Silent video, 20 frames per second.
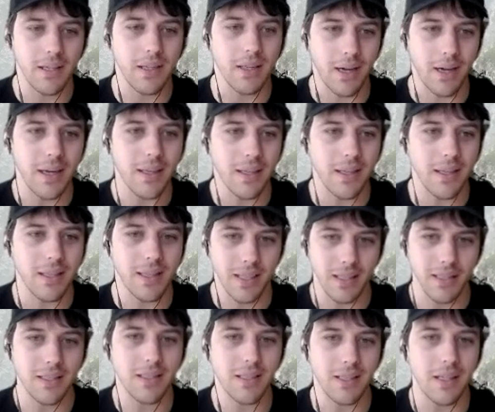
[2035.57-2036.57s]
I think
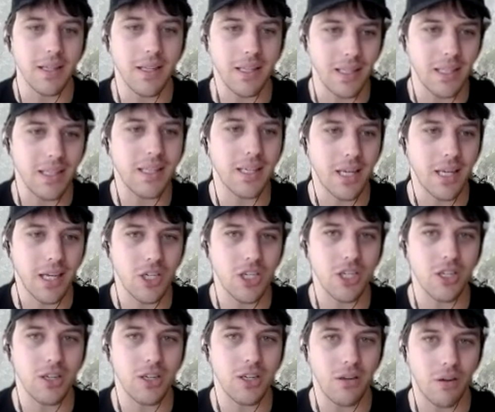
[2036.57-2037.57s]
that's an
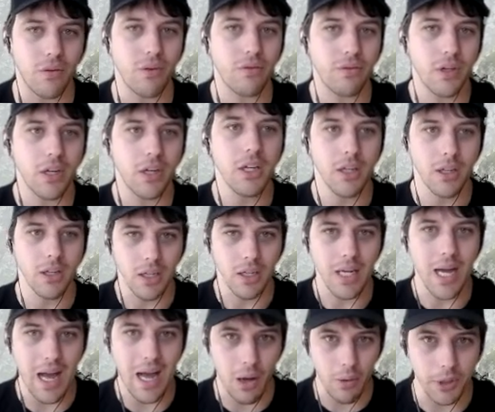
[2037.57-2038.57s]
indication of
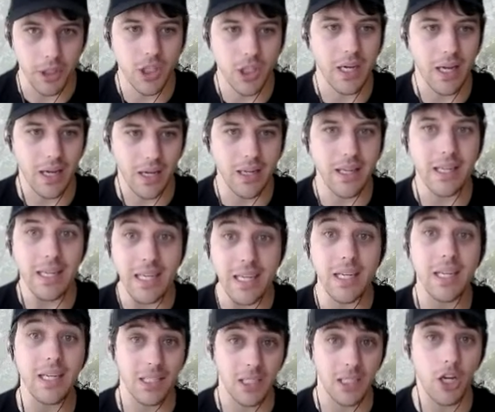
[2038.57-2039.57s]
how much
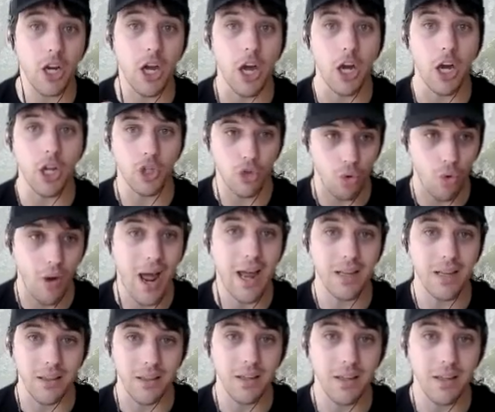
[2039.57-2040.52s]
Eden is going to attract,